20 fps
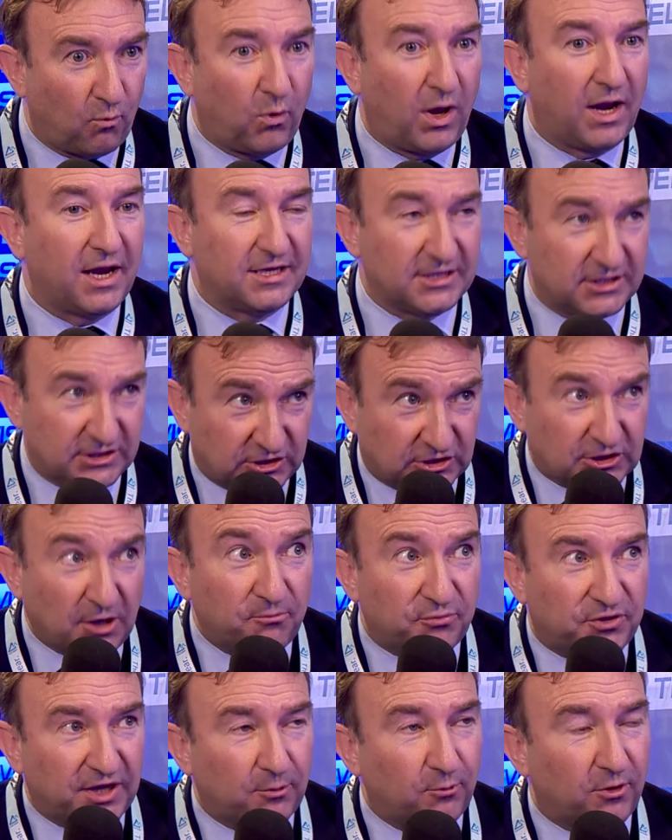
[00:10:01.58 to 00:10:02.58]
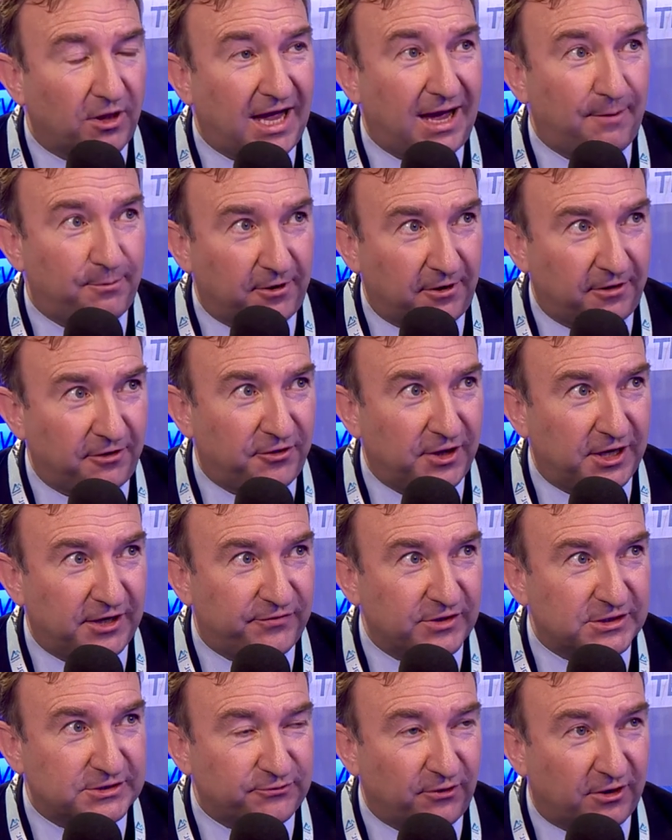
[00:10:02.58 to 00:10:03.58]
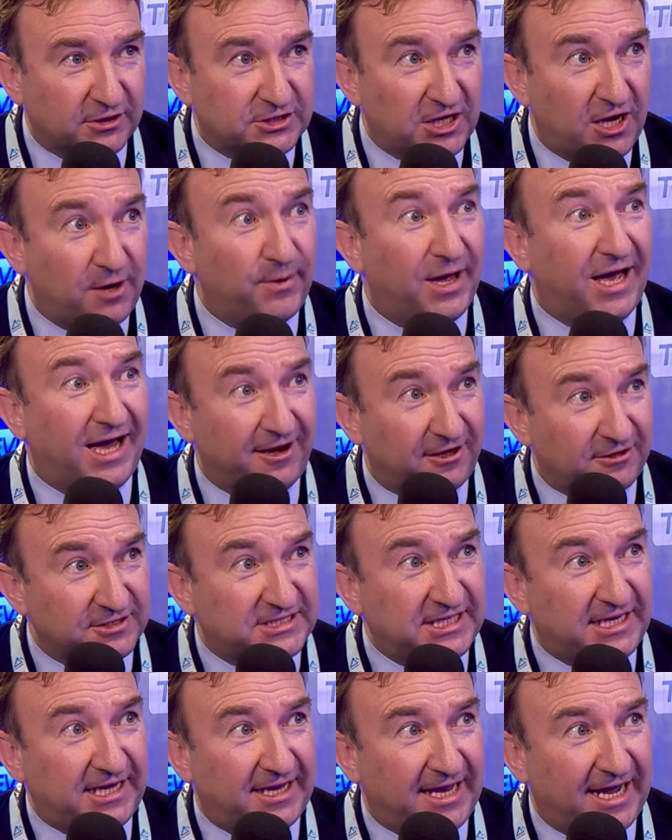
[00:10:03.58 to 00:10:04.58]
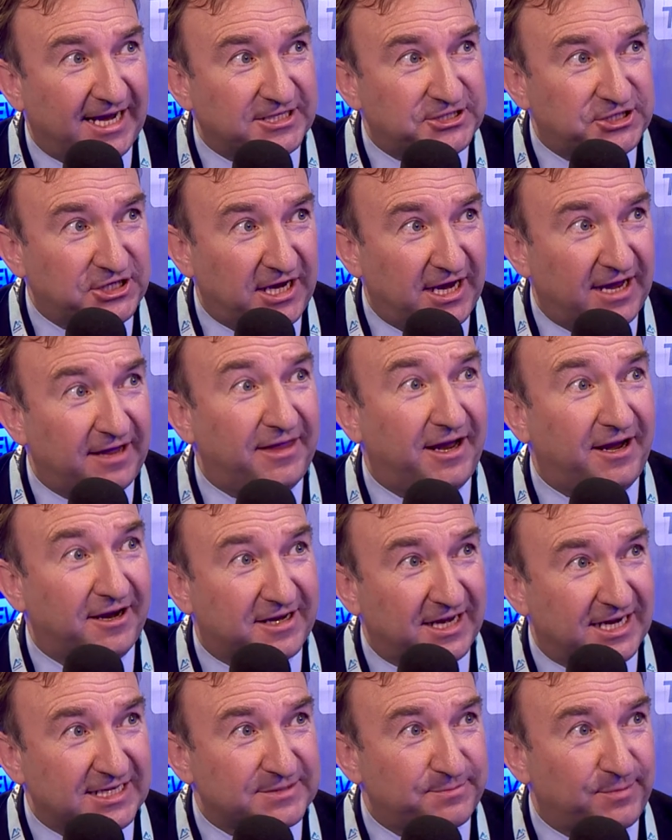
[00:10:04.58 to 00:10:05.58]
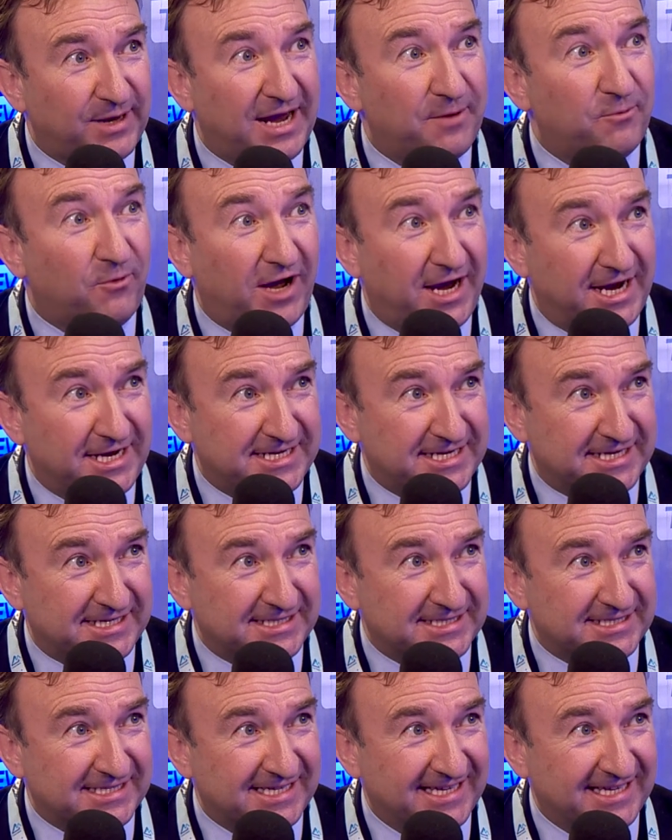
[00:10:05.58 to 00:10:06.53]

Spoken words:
Well, something will happen on the 31st of October, and I'll see you next year, and then I can explain why it didn't.